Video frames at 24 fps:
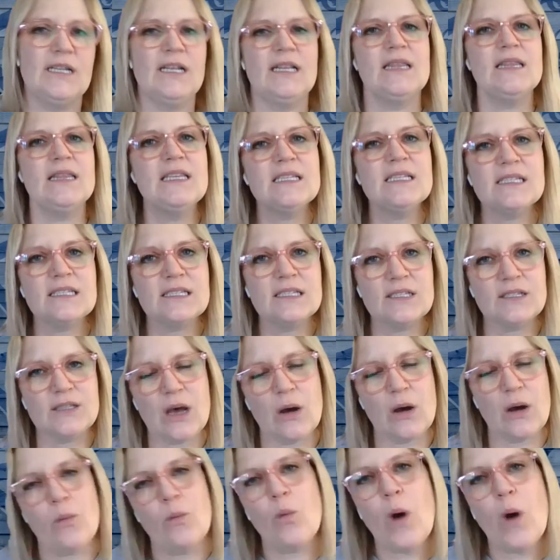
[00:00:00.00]
and this is
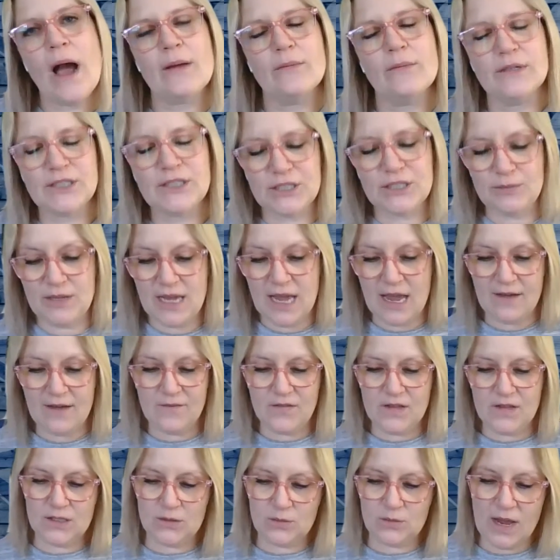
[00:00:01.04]
why we should
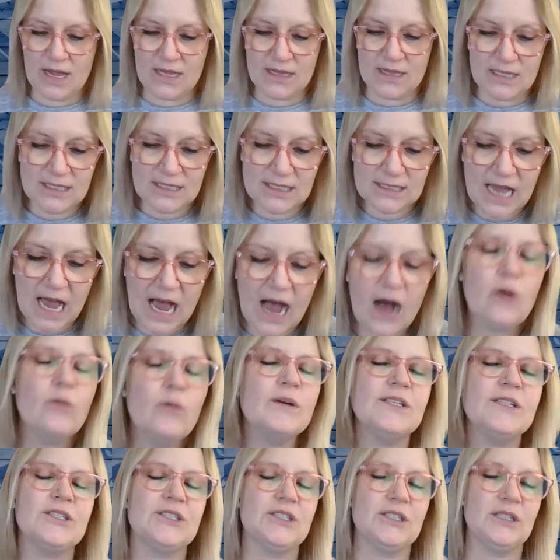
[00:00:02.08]
behave this way, and this is how
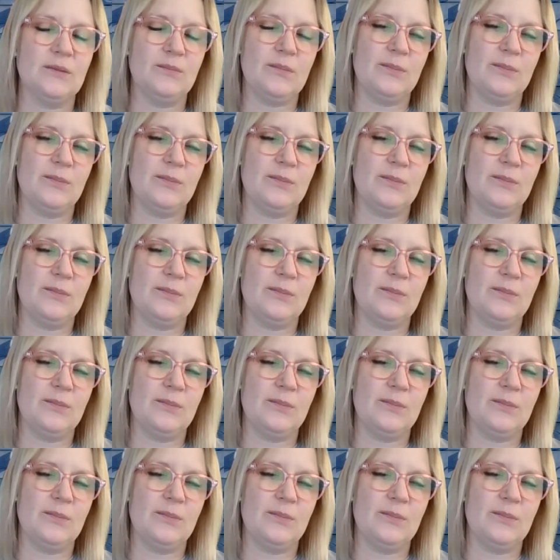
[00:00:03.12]
we should